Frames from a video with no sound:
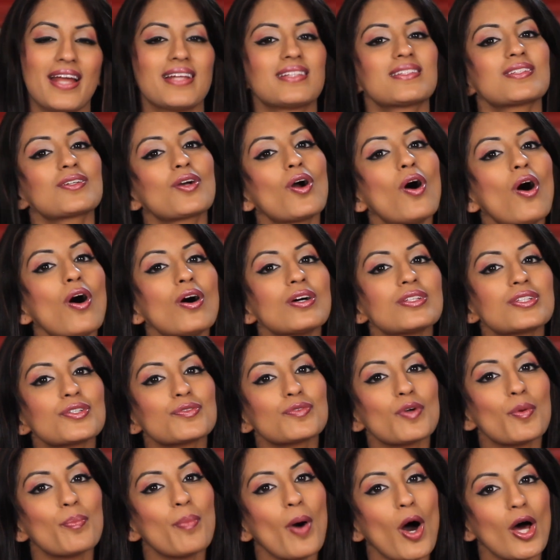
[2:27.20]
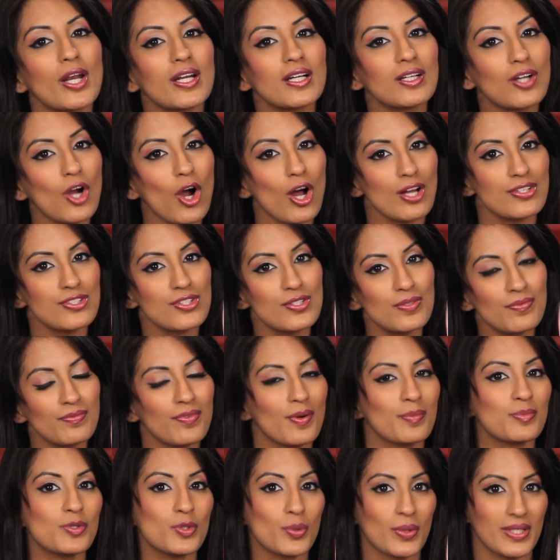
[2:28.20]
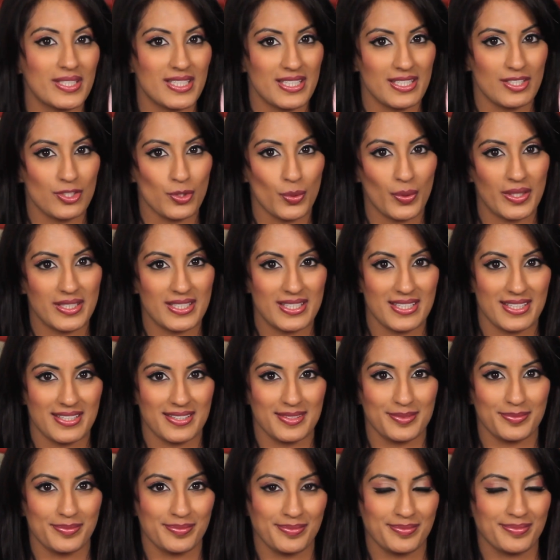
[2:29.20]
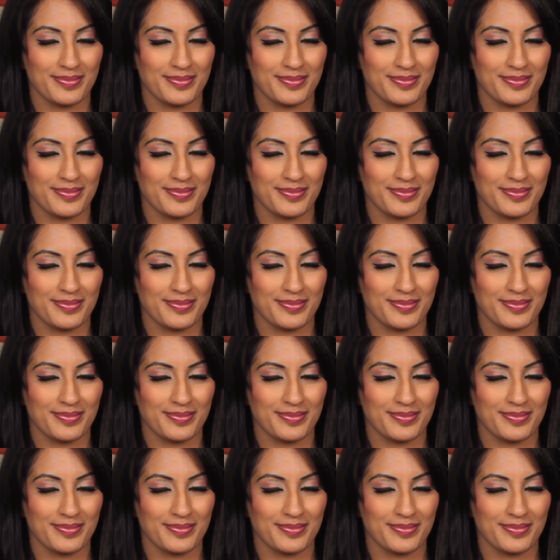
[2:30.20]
It's called a robotic costume from 2020.